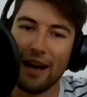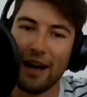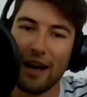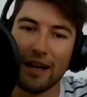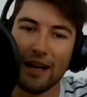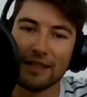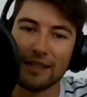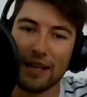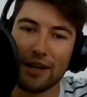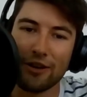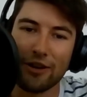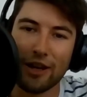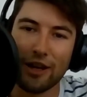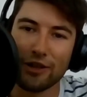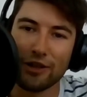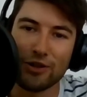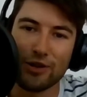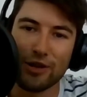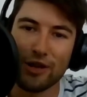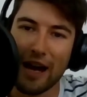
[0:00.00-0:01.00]
Is there a
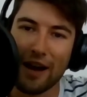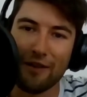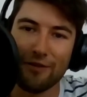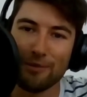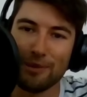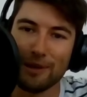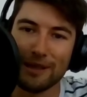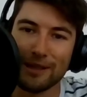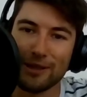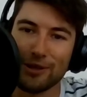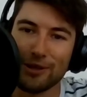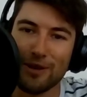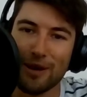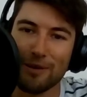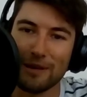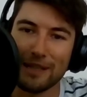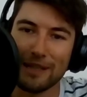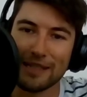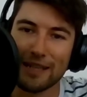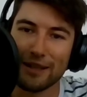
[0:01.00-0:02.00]
country you haven't been to? I
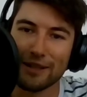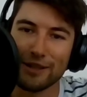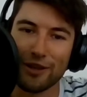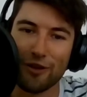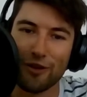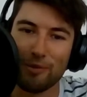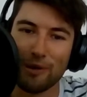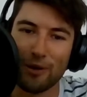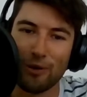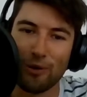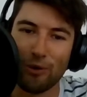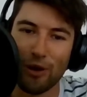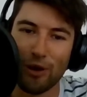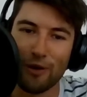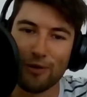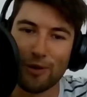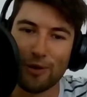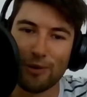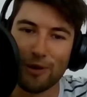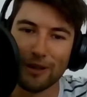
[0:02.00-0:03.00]
mean, it sounds like you've been all
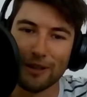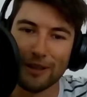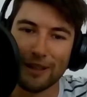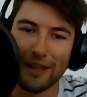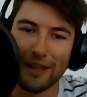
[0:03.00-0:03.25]
over the world.